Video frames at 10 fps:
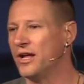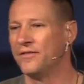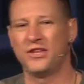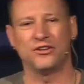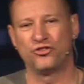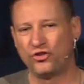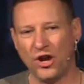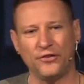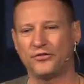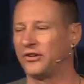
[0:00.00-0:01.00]
the
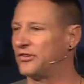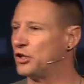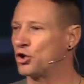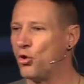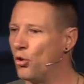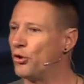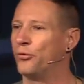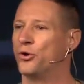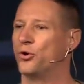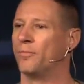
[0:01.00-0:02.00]
injustice in the
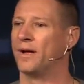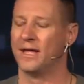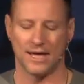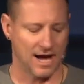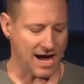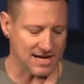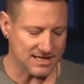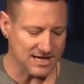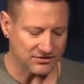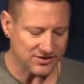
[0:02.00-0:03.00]
courtroom, I
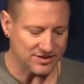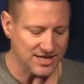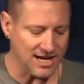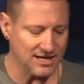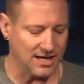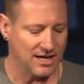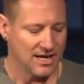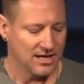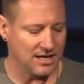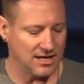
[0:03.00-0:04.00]
can't stand
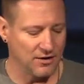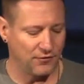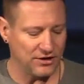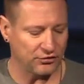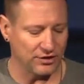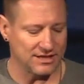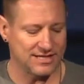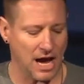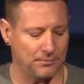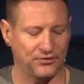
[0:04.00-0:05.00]
it. He eventually
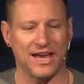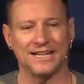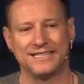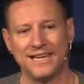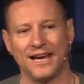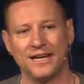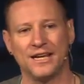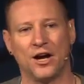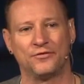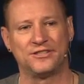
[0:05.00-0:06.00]
adopts the
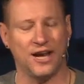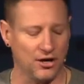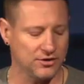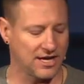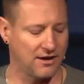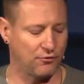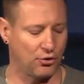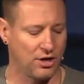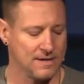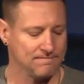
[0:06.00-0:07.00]
identity of
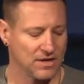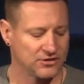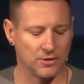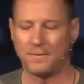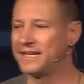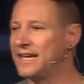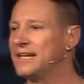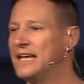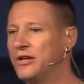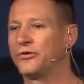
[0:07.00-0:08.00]
Daredevil to
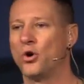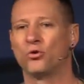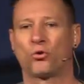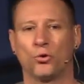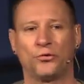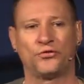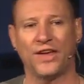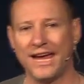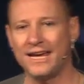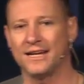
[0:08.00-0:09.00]
begin his own
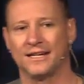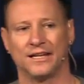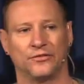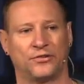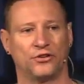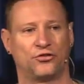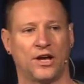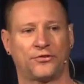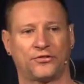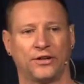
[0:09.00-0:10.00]
crusade against
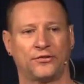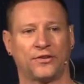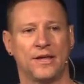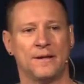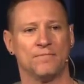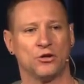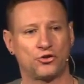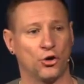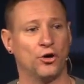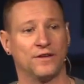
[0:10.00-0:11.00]
injustice
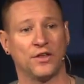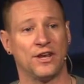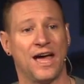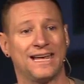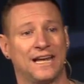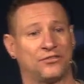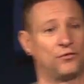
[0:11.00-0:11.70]
during the night as